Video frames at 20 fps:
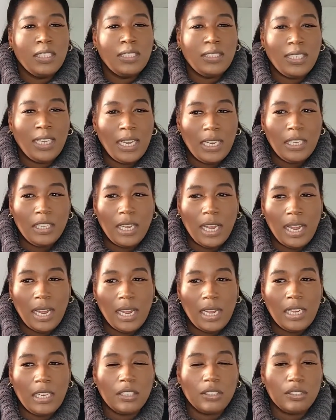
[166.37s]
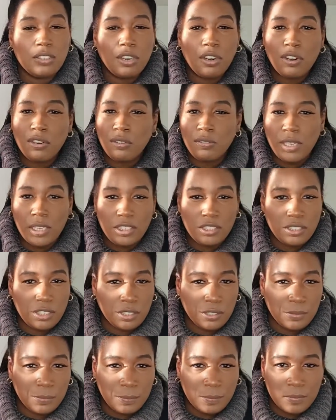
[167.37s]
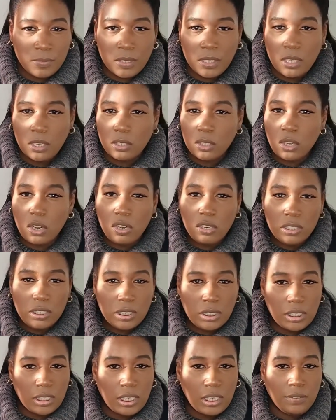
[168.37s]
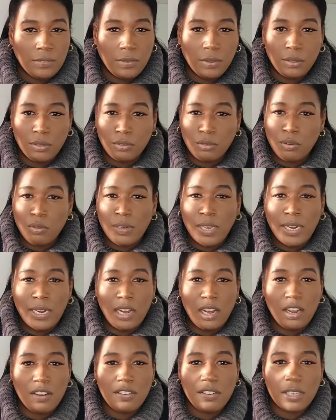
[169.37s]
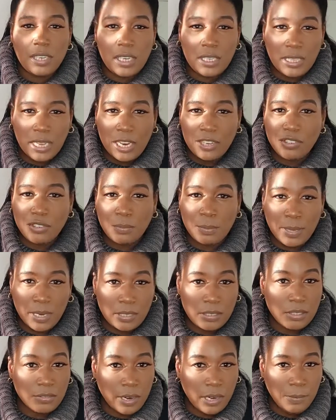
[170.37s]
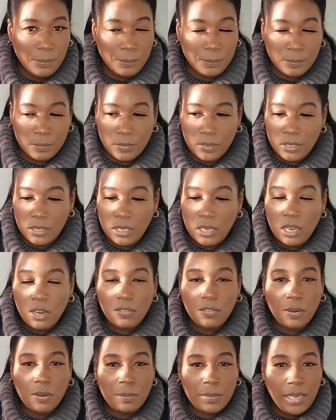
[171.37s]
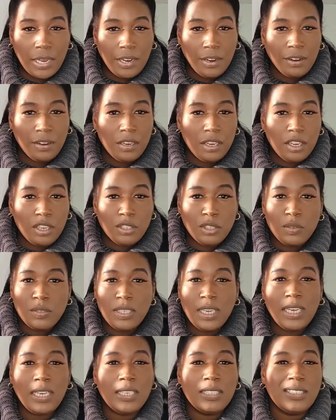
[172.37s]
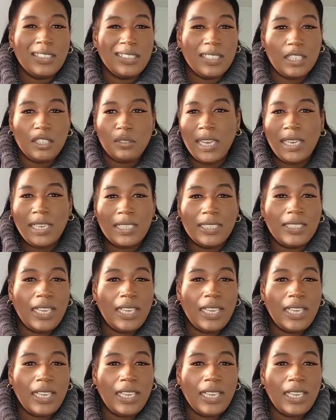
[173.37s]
Take a turtleneck shirt, long sleeve, throw that underneath as your base, right? From there, you take a